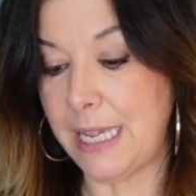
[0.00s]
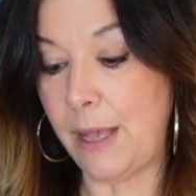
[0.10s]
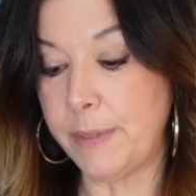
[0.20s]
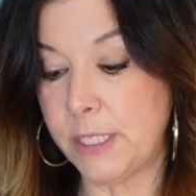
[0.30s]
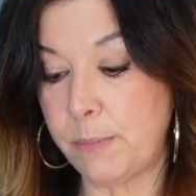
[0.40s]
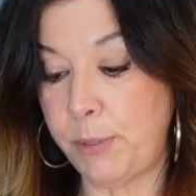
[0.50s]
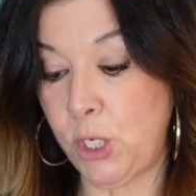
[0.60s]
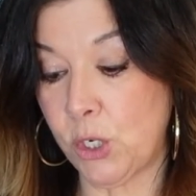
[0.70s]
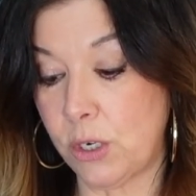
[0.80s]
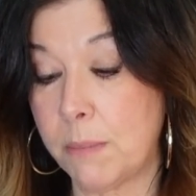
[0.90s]
Talbot's
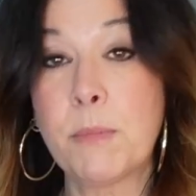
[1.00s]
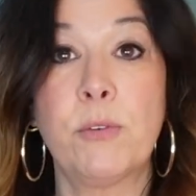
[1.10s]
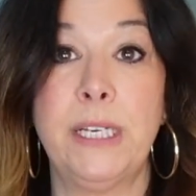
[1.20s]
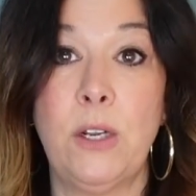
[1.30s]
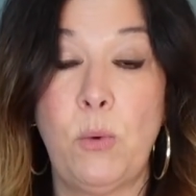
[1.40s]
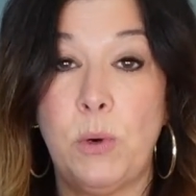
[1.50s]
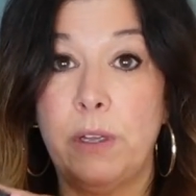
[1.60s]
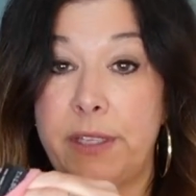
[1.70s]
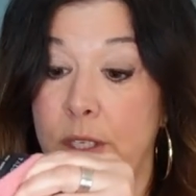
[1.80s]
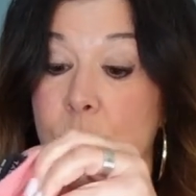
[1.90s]
Pure Merino
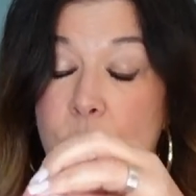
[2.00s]
Wool. This is